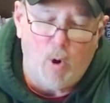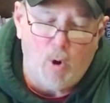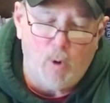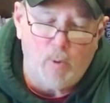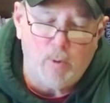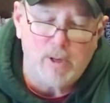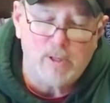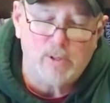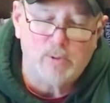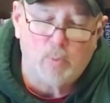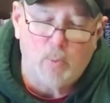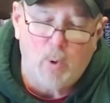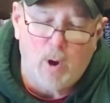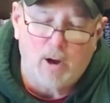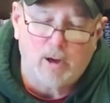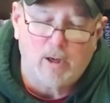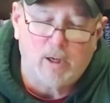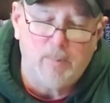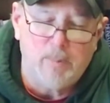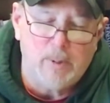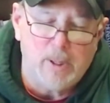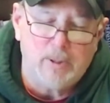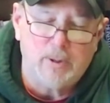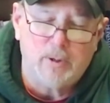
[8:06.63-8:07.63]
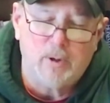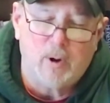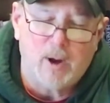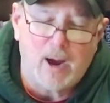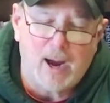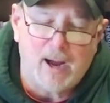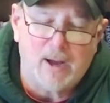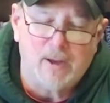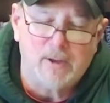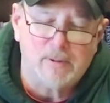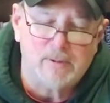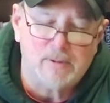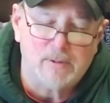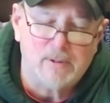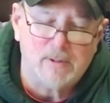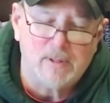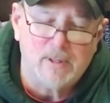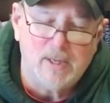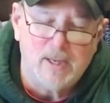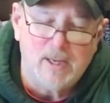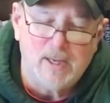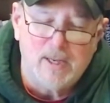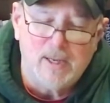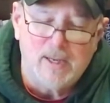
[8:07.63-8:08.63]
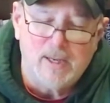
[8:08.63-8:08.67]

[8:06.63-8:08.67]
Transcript: always welcomed in your house